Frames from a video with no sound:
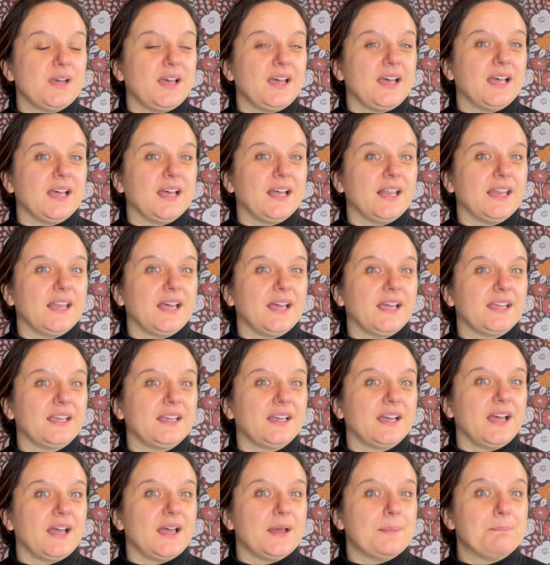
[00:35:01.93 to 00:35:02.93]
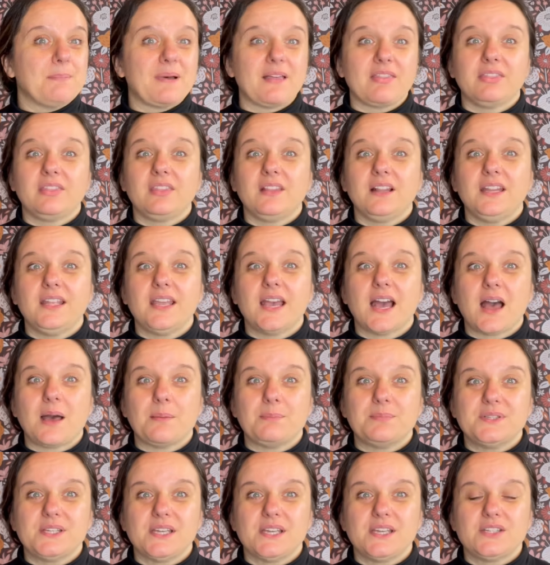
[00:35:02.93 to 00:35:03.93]
like a monthly
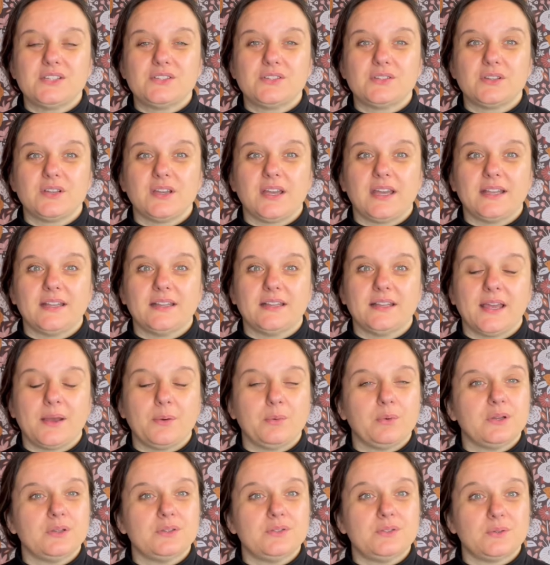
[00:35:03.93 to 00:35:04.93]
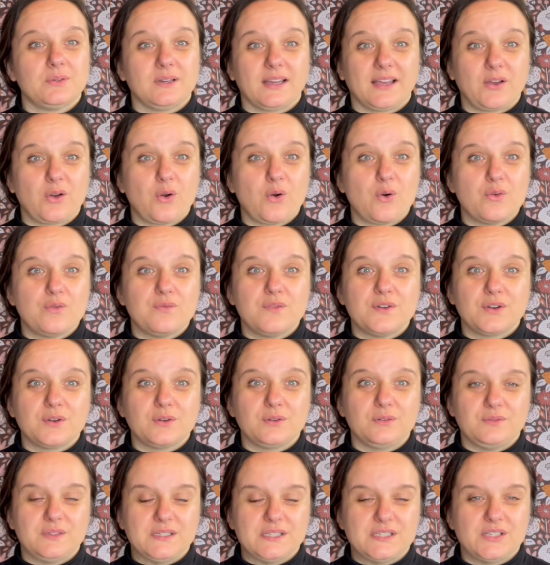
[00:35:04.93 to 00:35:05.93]
update, and I will do like
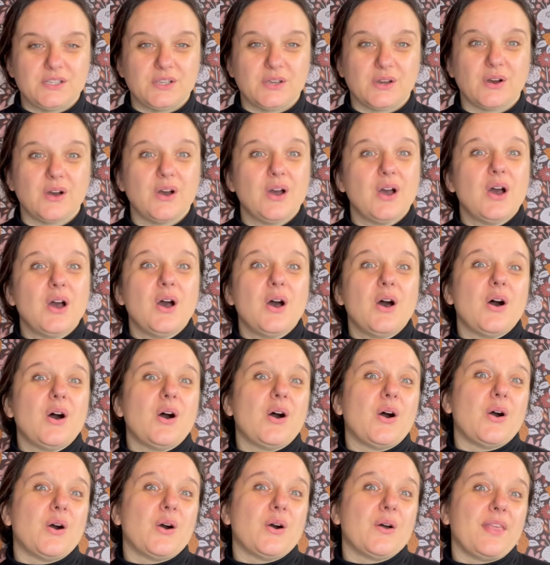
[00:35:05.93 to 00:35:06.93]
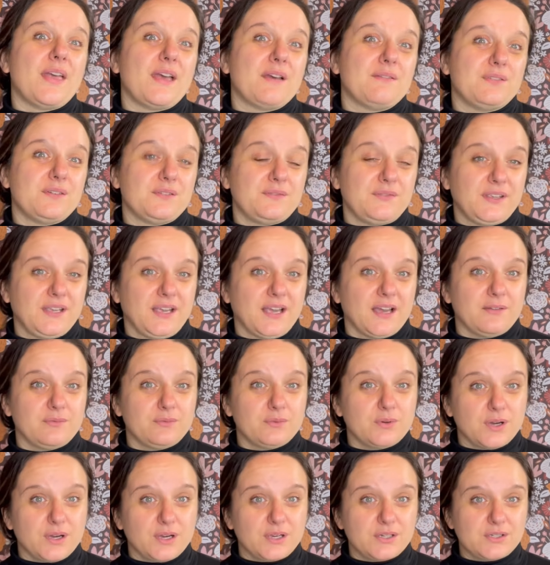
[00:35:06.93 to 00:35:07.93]
overall video on everything I've
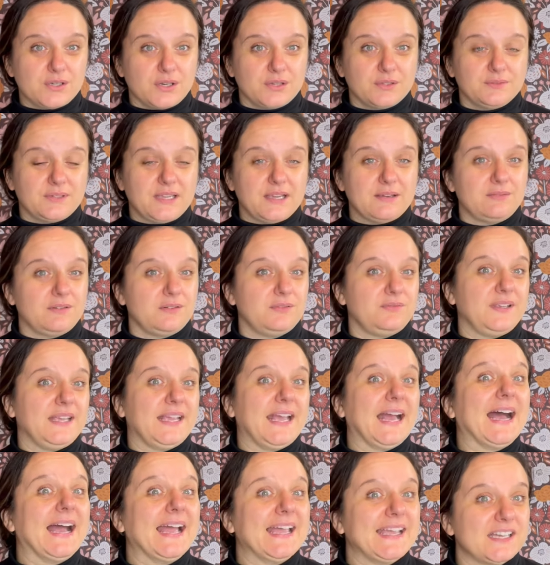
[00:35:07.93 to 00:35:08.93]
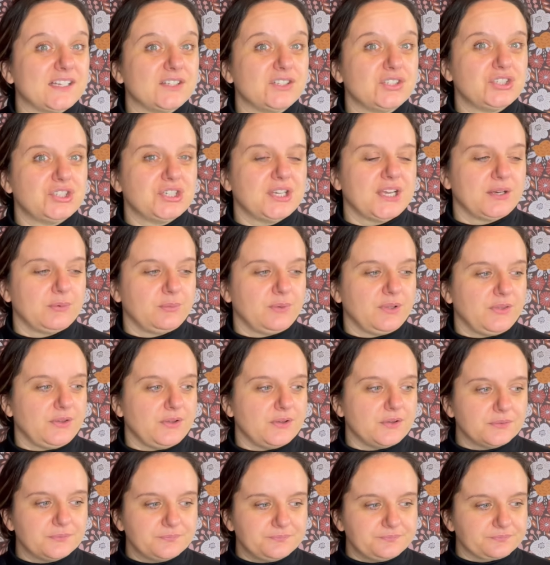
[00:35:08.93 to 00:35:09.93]
worked on, everything I can share with
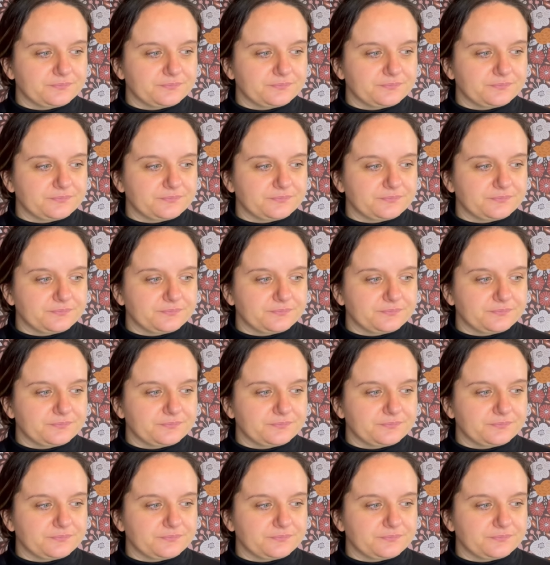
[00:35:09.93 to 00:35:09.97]
you,